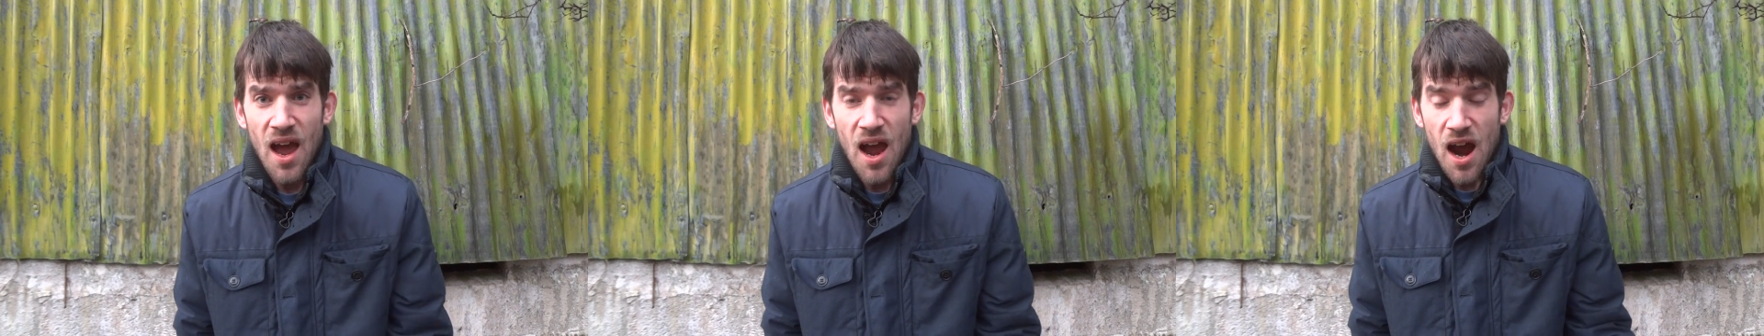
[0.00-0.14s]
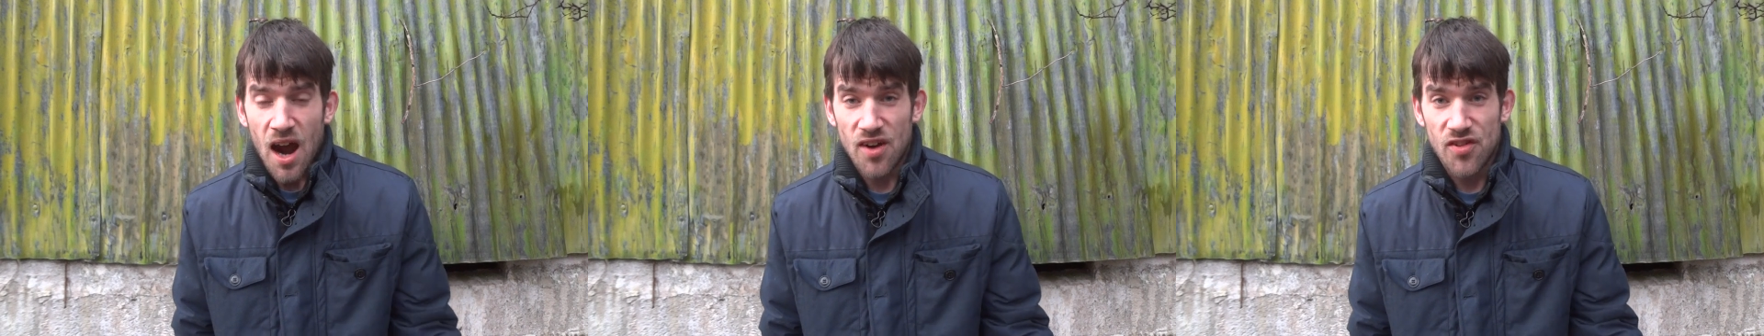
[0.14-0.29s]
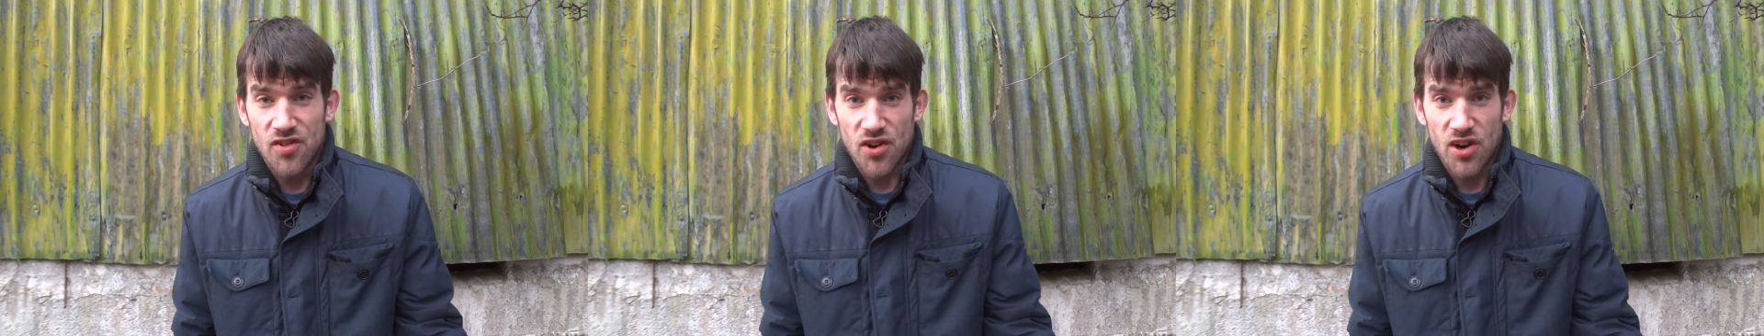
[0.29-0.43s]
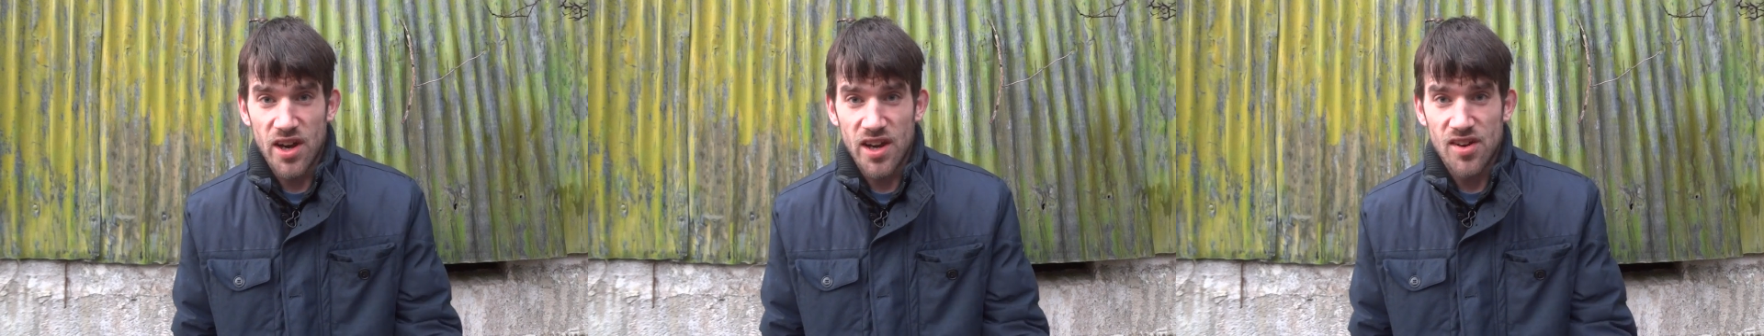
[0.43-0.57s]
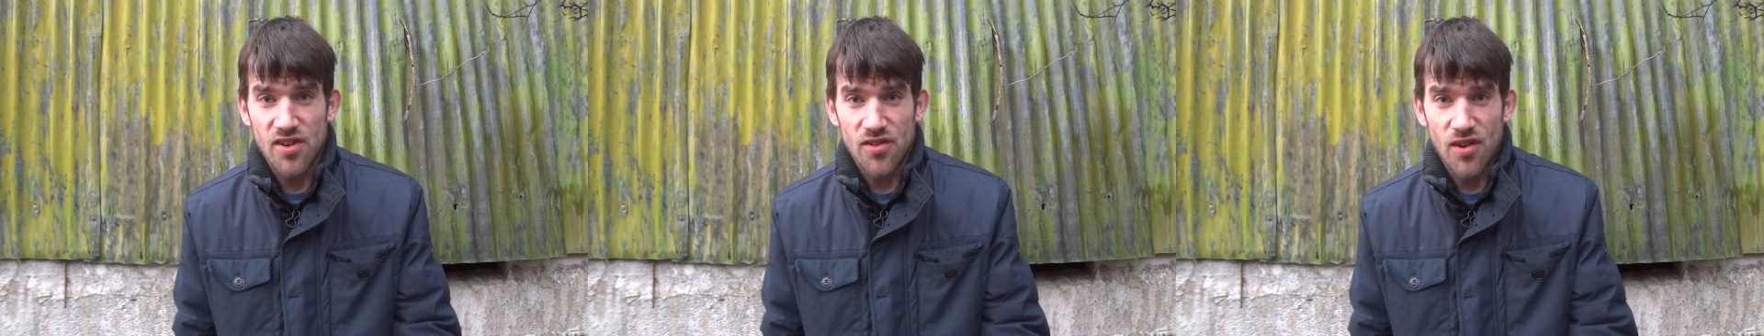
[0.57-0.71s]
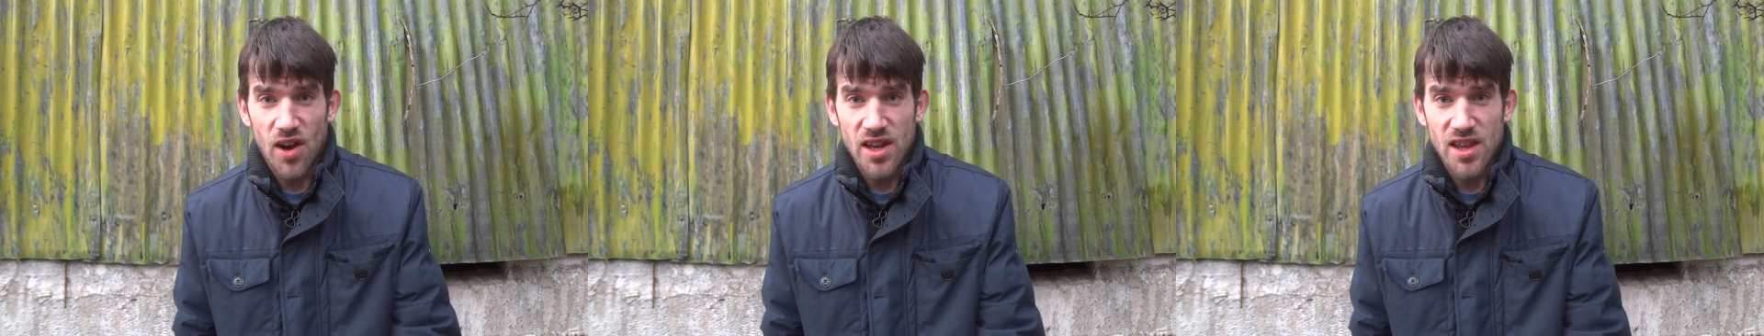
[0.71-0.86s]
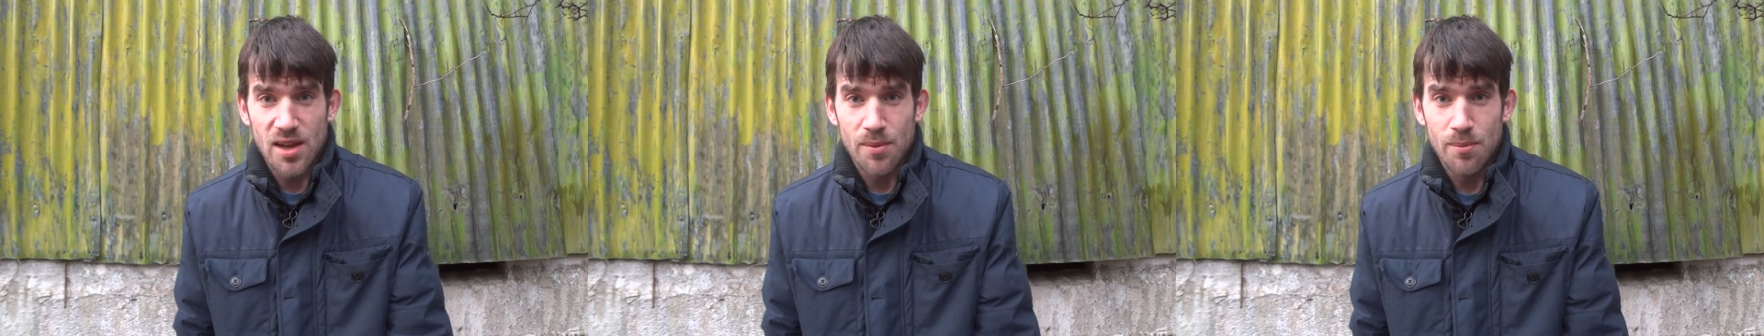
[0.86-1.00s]
are trying to
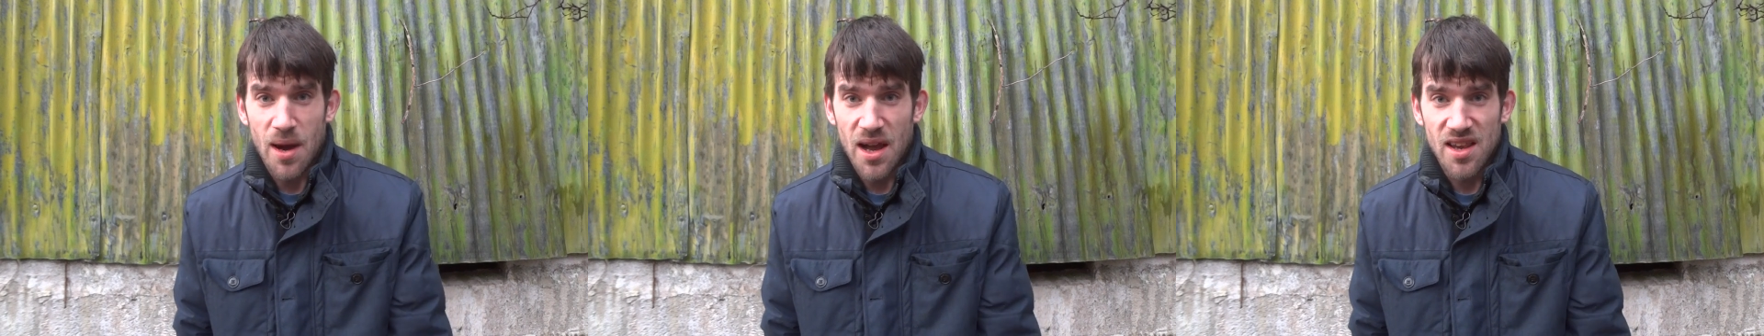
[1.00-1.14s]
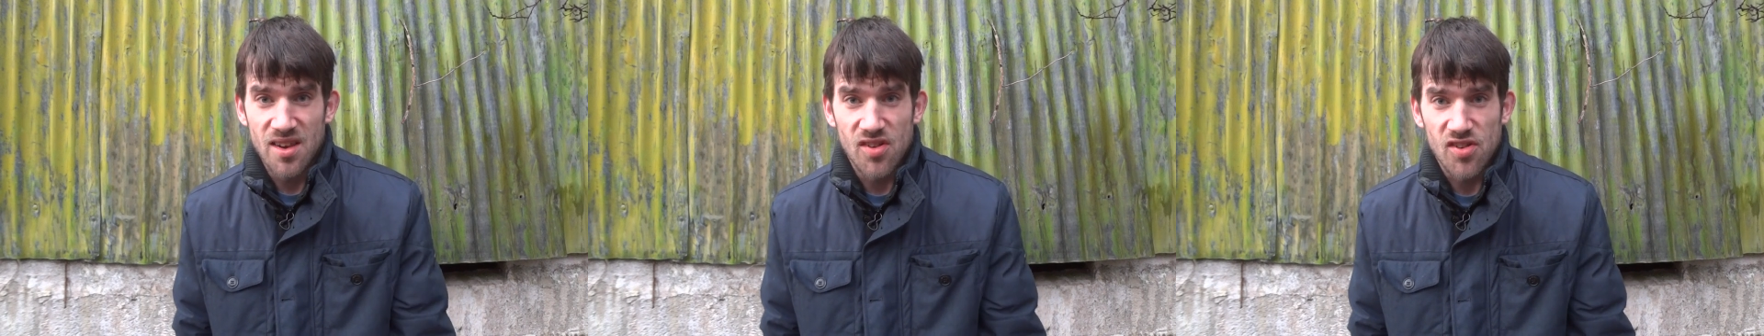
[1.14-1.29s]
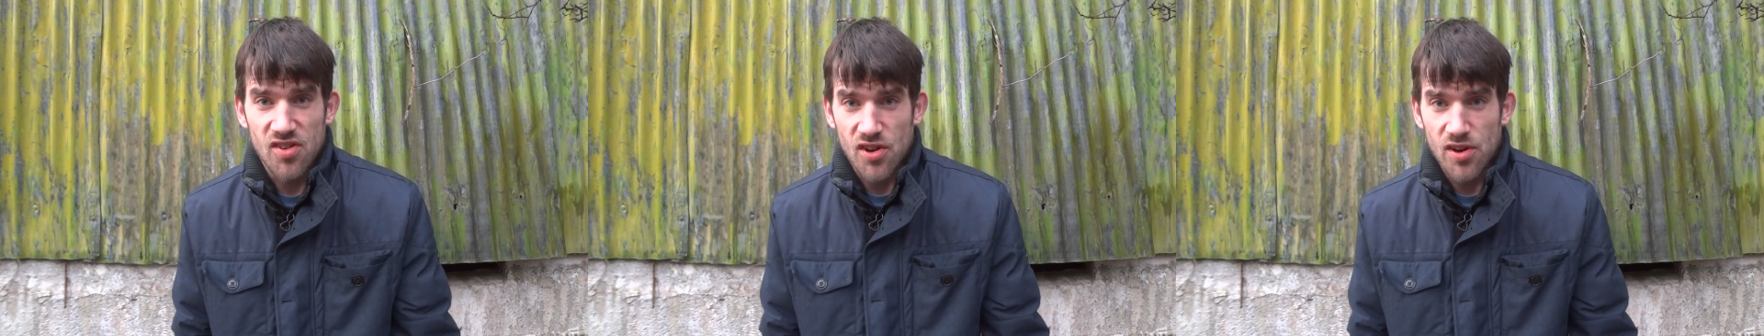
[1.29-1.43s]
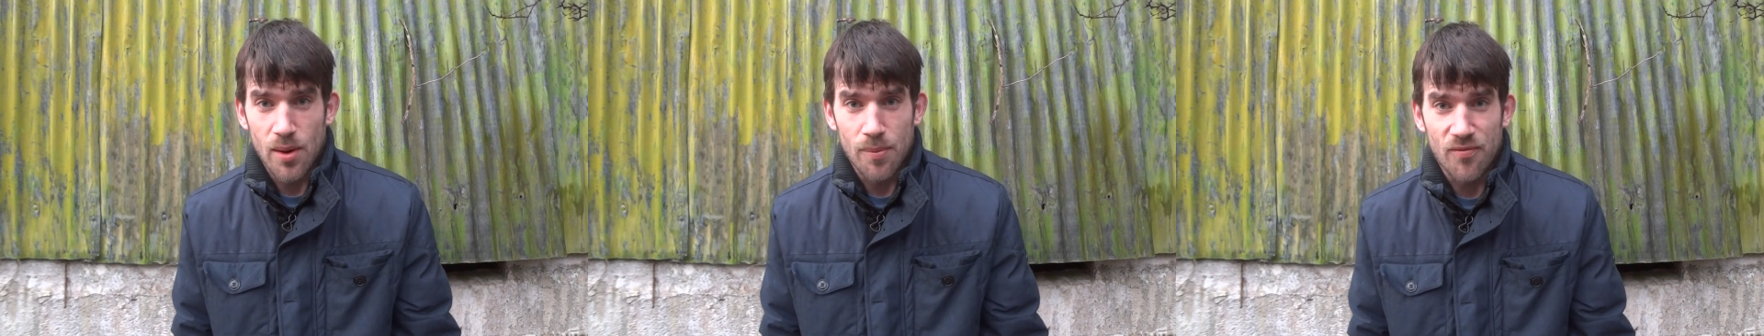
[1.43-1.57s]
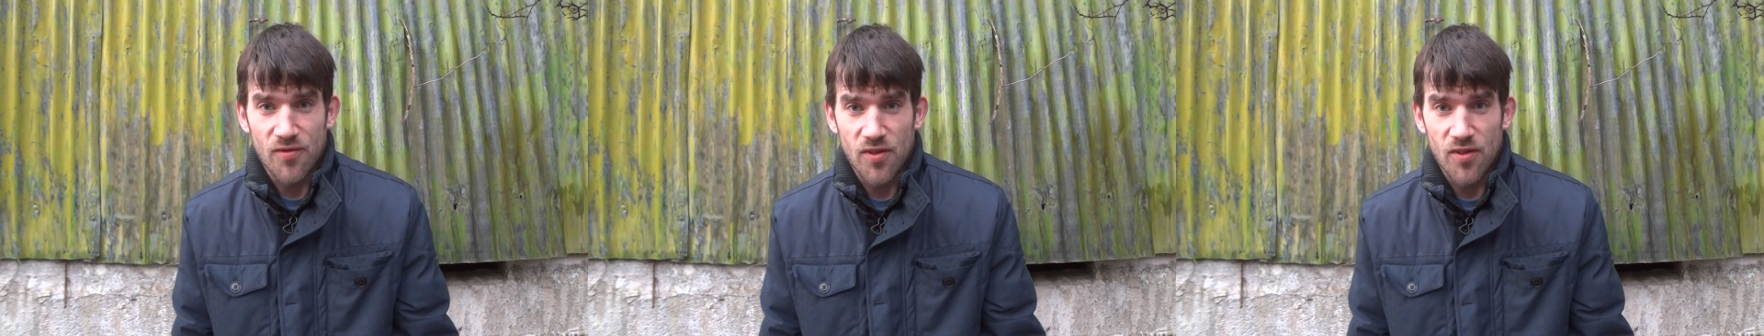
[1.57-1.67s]
write the manuscript